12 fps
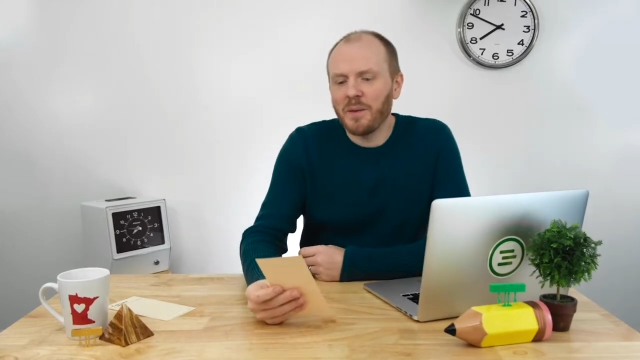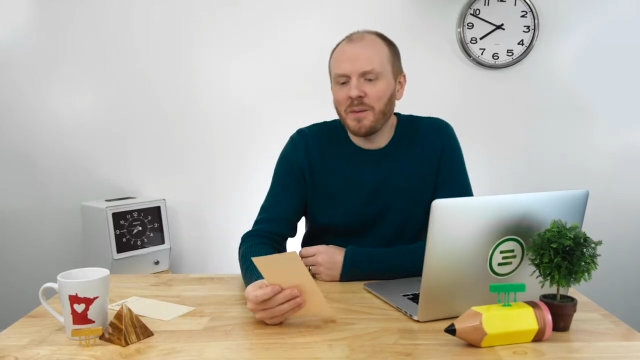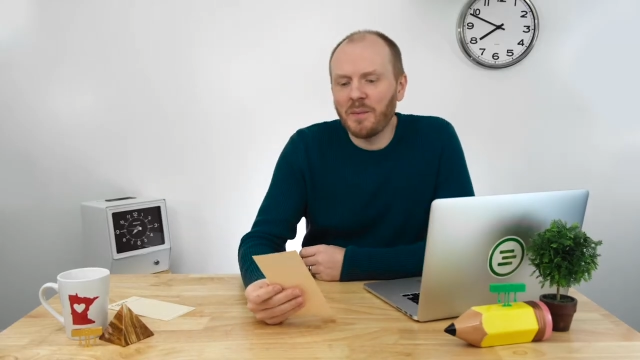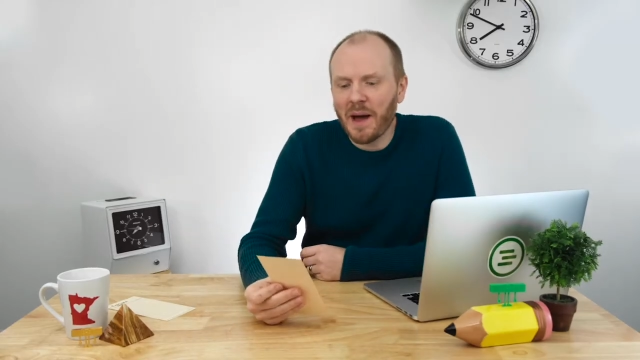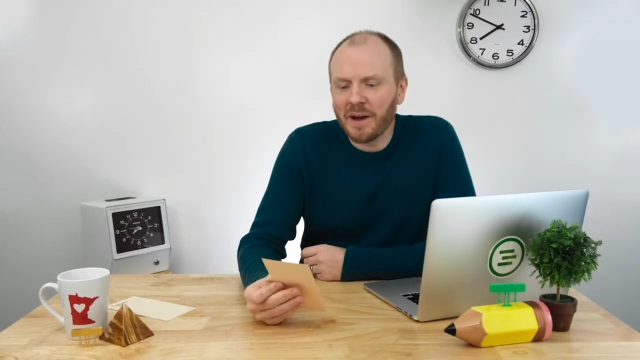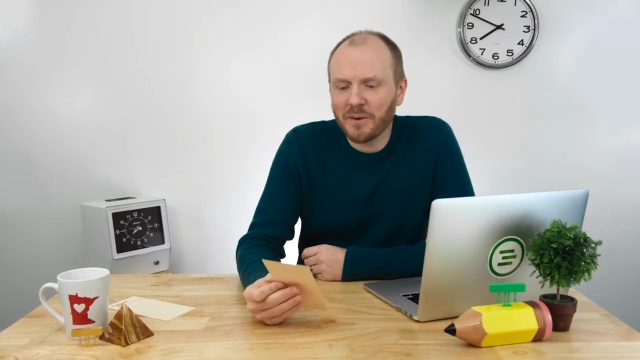
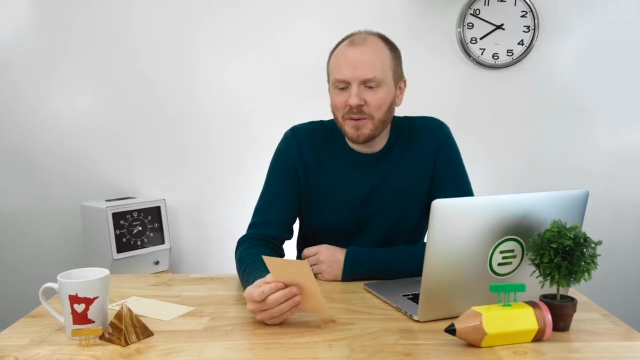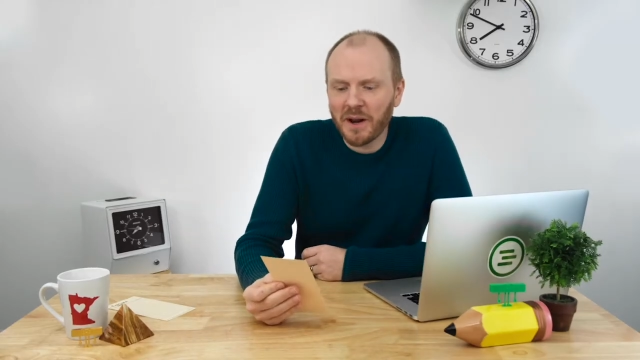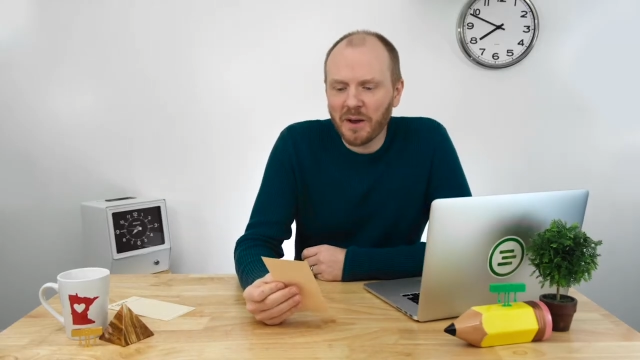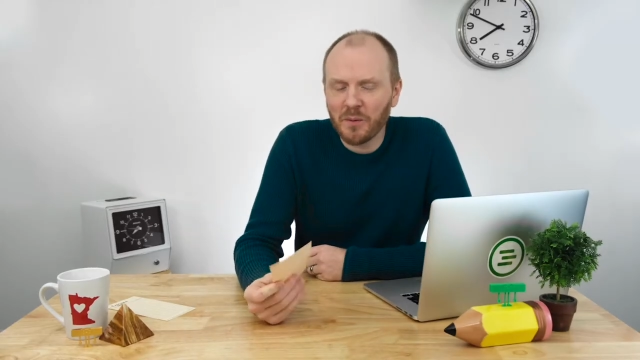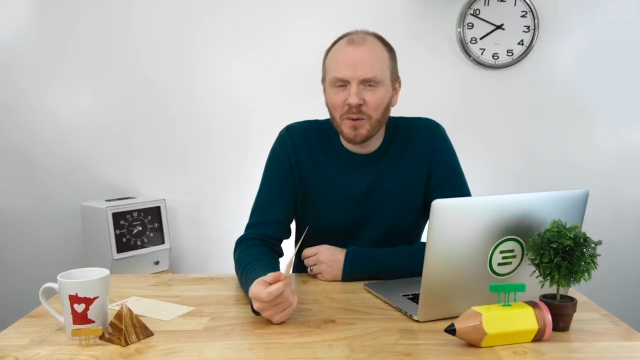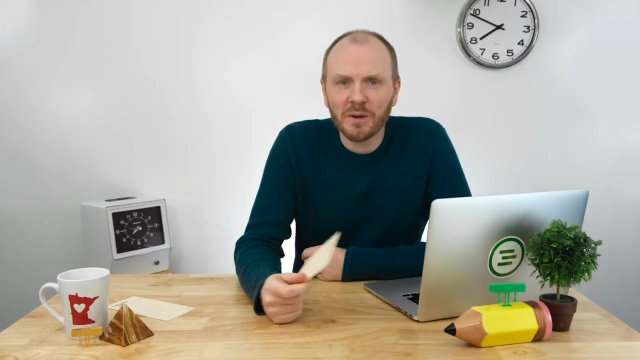Back when
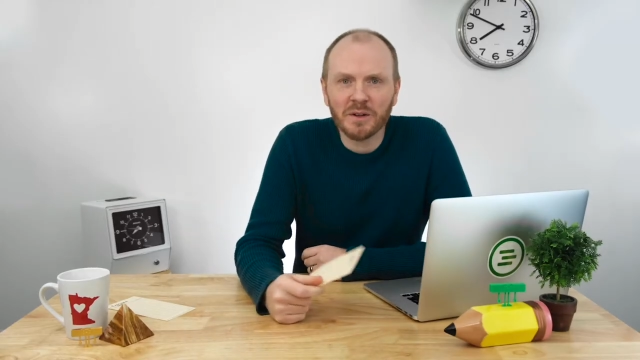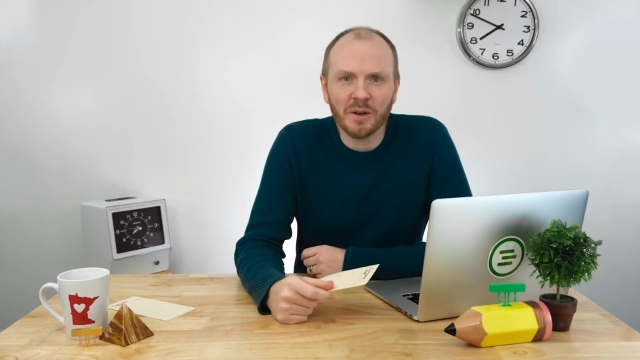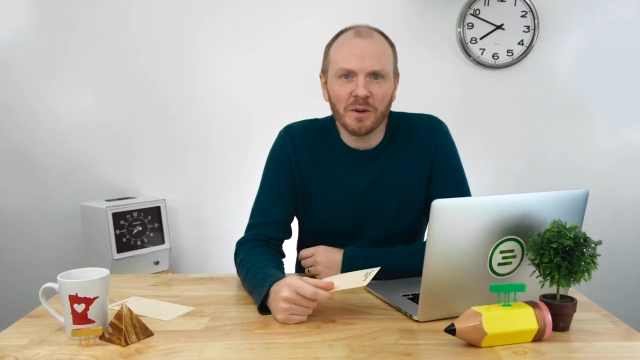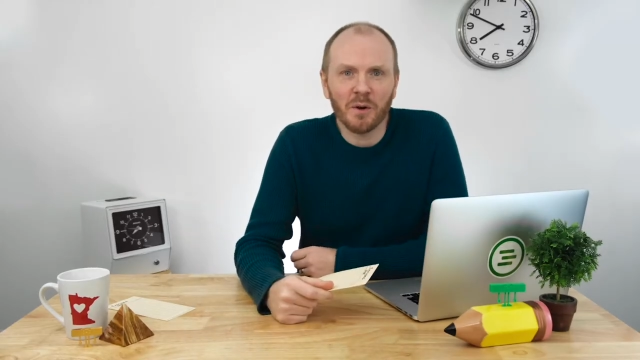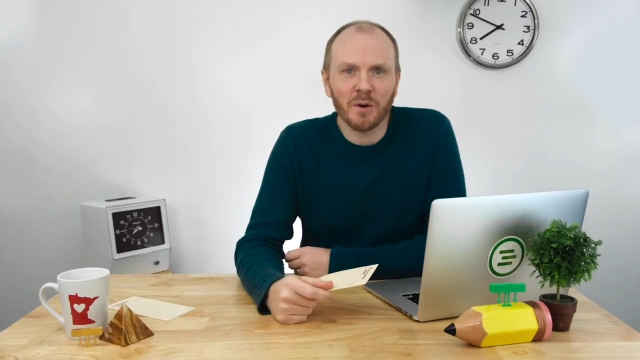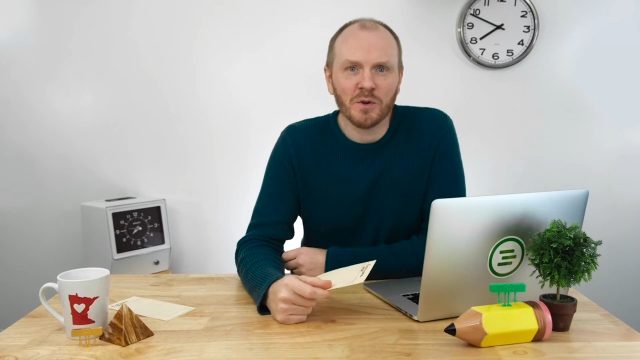I worked in a
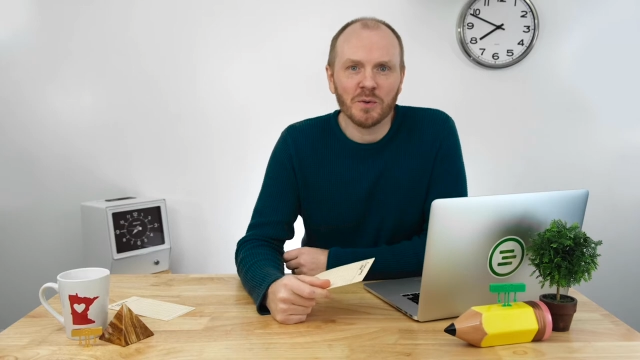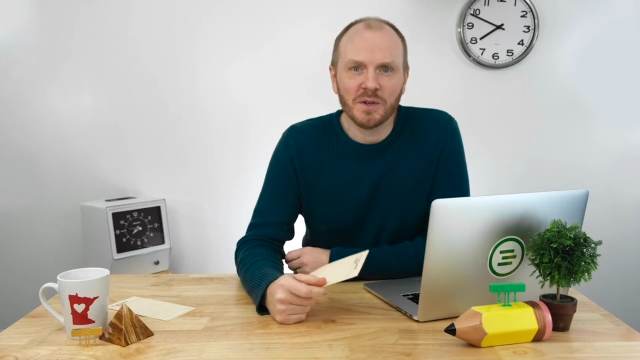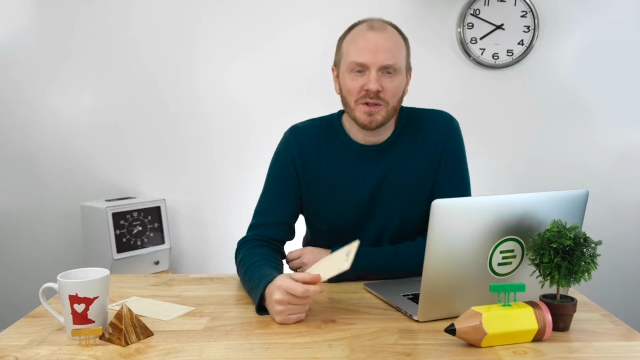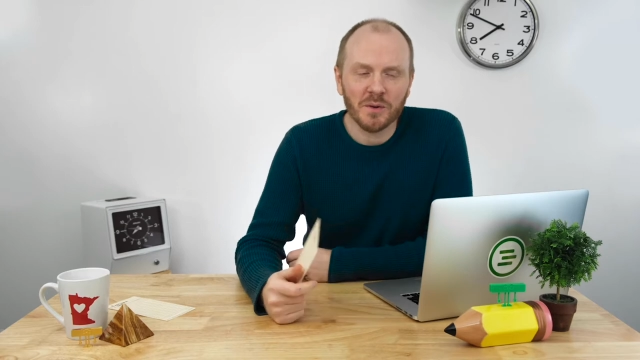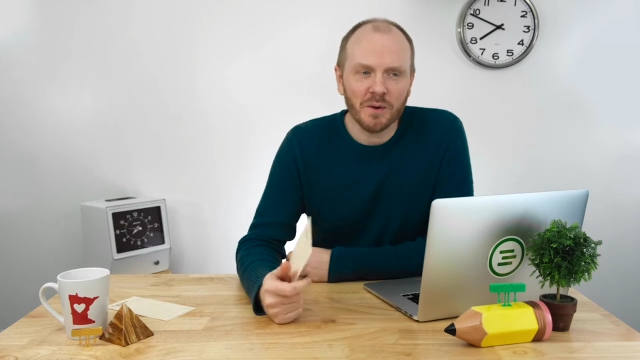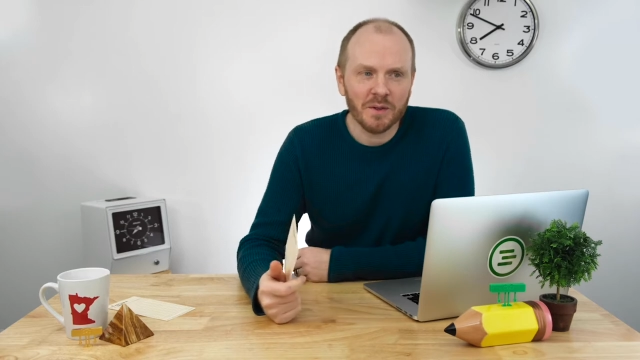grocery
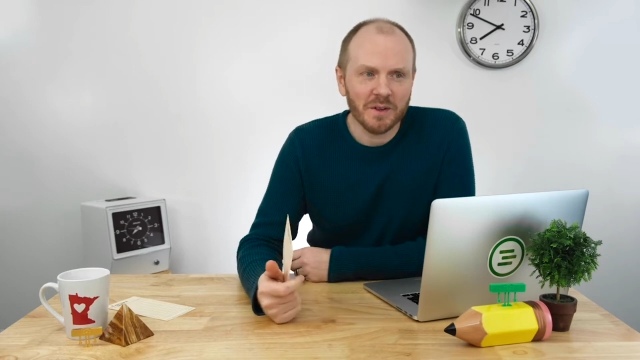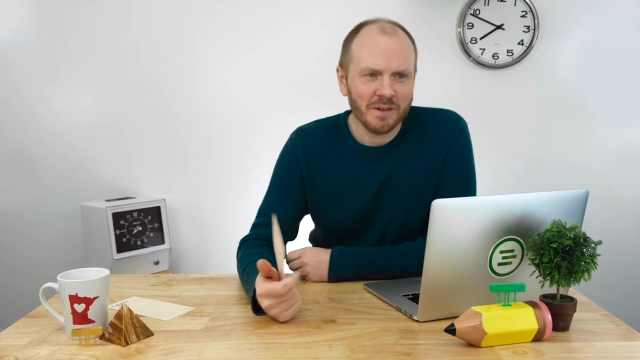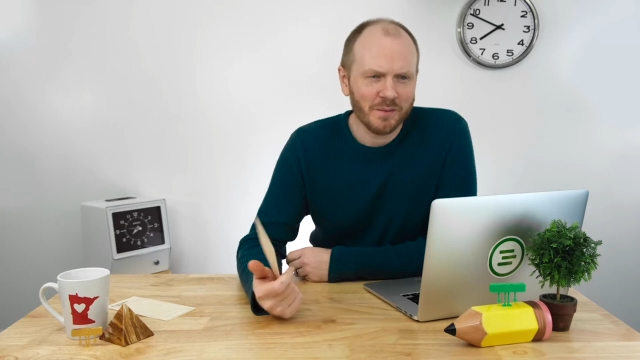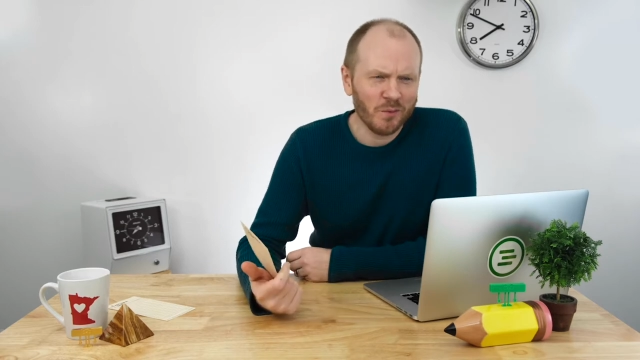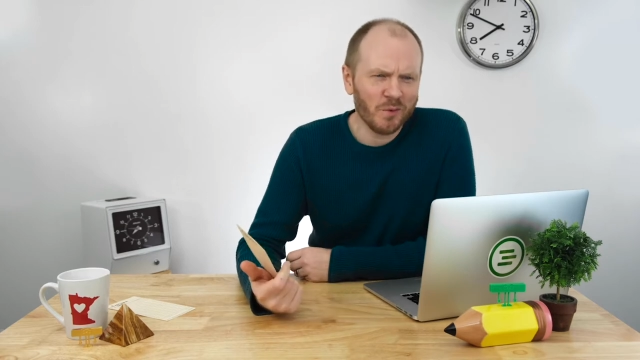store, the,